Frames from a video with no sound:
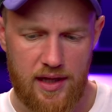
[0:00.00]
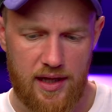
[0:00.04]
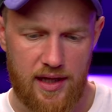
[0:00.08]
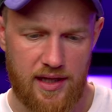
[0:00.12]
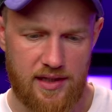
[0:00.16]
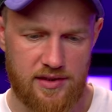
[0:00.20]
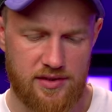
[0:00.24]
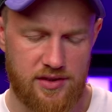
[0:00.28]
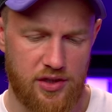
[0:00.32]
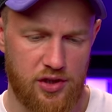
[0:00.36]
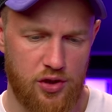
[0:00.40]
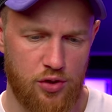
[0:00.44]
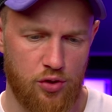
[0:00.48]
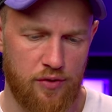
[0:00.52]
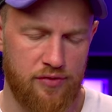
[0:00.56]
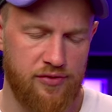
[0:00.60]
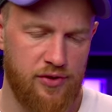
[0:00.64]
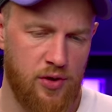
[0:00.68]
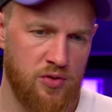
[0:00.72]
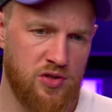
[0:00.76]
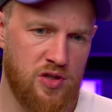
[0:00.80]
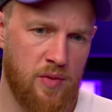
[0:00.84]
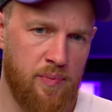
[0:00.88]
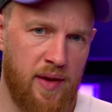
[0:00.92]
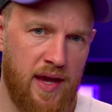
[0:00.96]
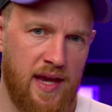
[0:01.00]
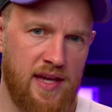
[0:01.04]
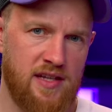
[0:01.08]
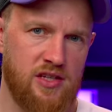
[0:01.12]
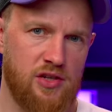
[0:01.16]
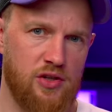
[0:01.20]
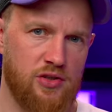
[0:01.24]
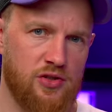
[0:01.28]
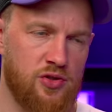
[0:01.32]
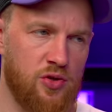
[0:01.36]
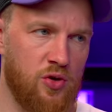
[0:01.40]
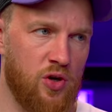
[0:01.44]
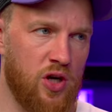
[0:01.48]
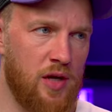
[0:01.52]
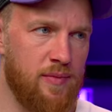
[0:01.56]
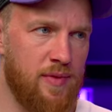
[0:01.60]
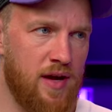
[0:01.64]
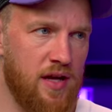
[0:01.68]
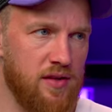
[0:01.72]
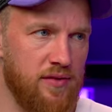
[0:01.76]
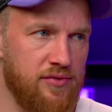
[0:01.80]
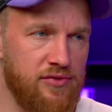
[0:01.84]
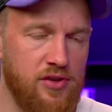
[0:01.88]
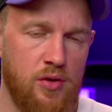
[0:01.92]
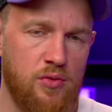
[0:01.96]
is that your future pacing, you're similar. Talking
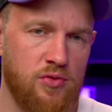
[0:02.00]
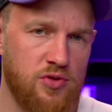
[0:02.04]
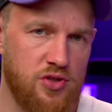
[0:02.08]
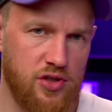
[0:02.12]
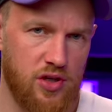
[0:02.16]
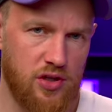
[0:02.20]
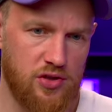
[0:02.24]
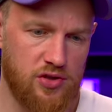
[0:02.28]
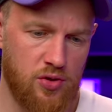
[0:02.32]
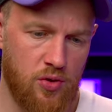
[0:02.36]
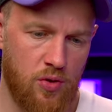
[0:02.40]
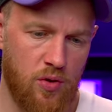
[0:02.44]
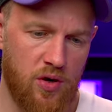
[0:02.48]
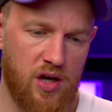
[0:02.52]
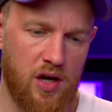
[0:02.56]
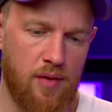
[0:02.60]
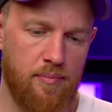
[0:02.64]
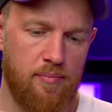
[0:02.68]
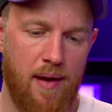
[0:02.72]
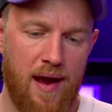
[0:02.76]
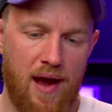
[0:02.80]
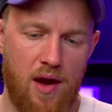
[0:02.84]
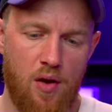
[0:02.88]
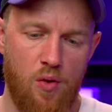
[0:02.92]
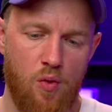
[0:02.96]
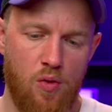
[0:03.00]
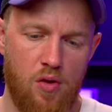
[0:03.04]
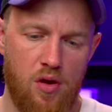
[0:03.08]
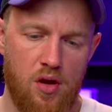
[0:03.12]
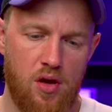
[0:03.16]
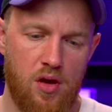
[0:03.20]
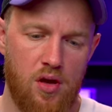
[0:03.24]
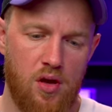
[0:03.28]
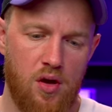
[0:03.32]
about the future, you're talking about